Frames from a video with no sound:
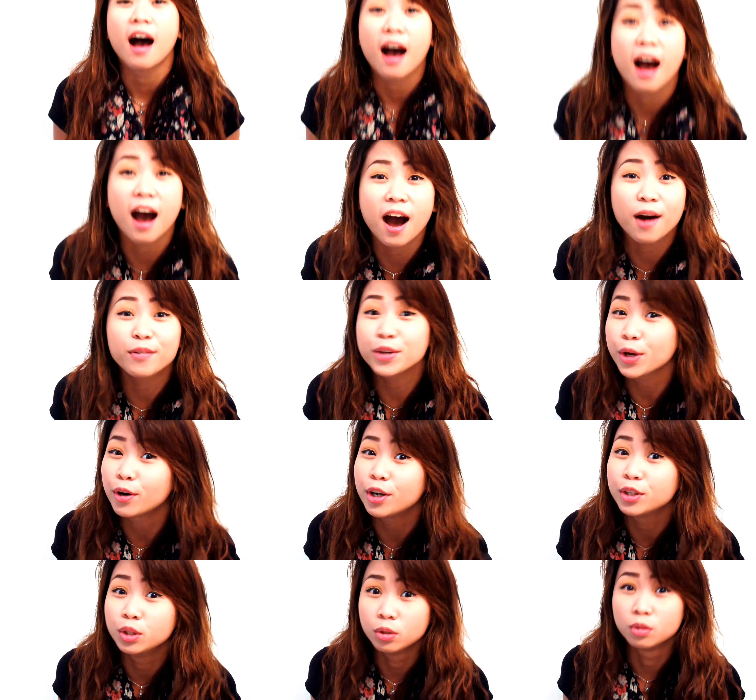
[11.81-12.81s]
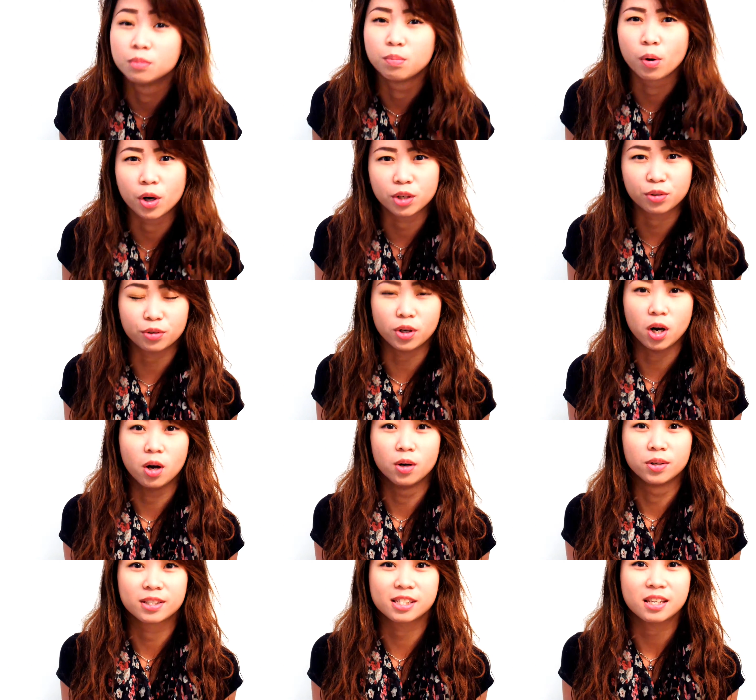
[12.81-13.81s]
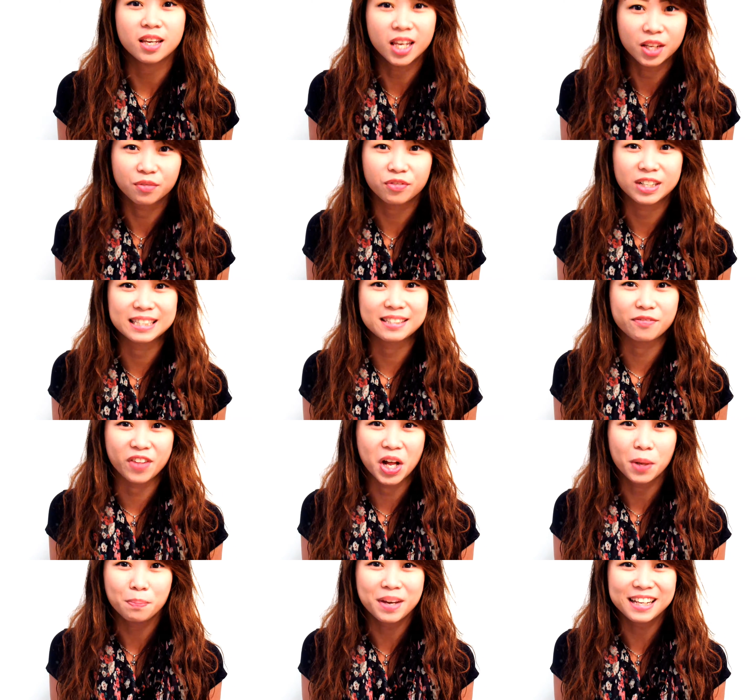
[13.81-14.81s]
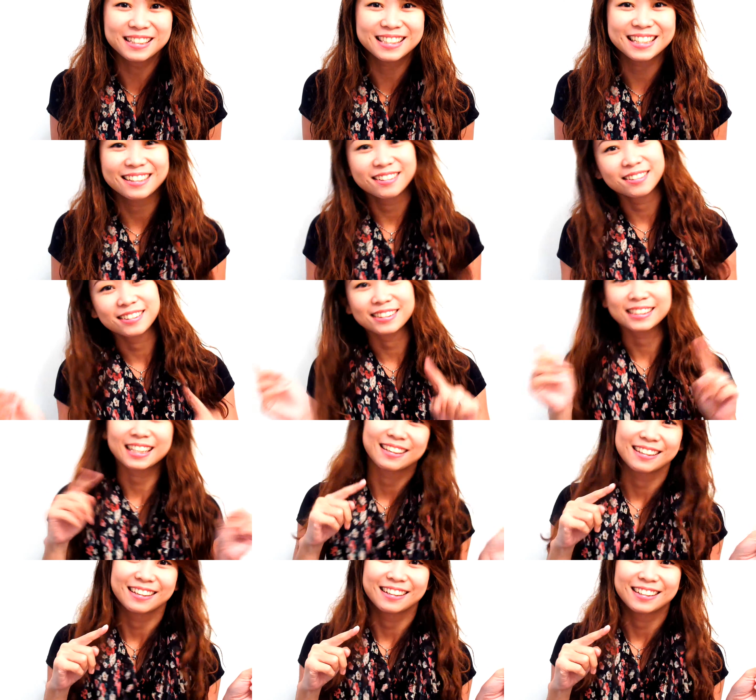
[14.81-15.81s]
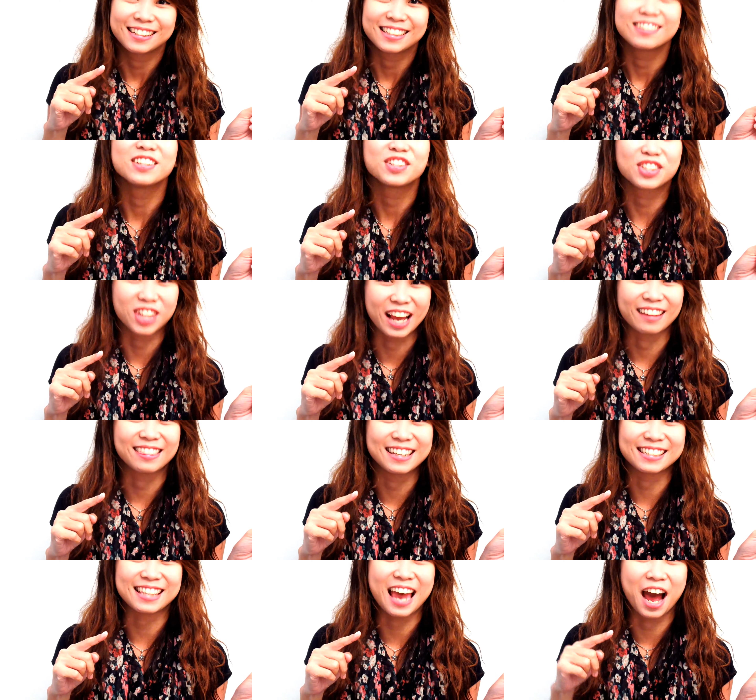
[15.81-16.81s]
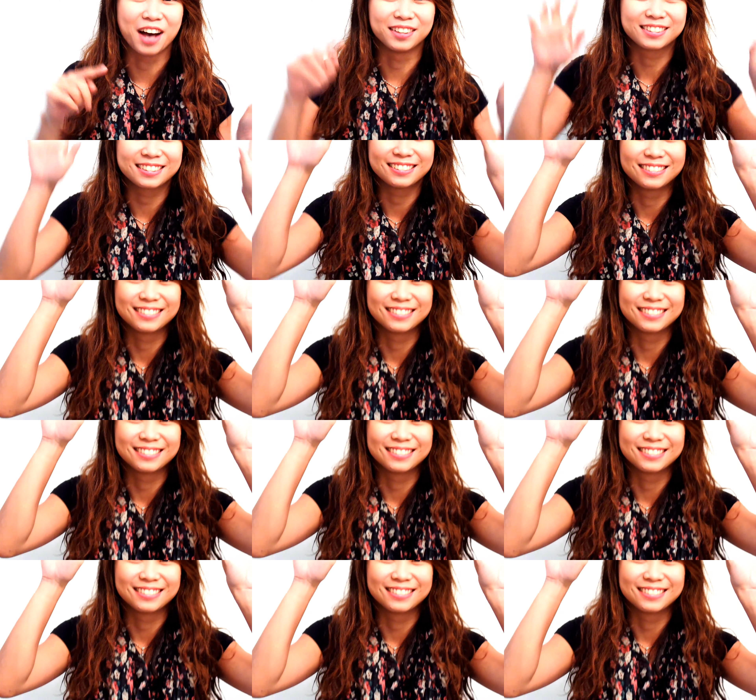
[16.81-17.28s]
How your newborn grows. Infant development? Check this out.